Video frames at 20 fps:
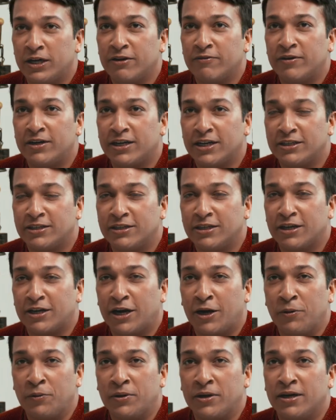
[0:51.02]
even touch the
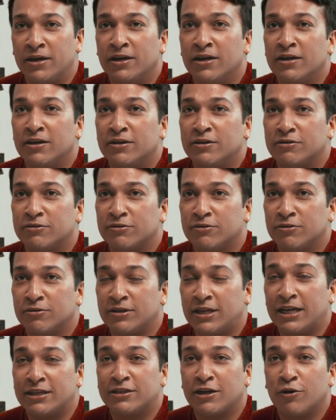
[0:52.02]
ground. So
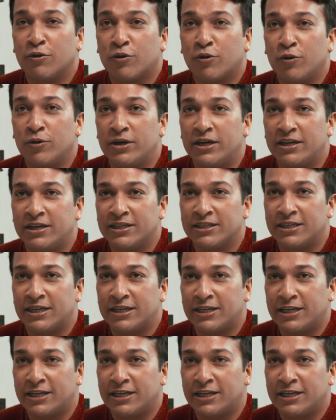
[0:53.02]
that's how cold it is at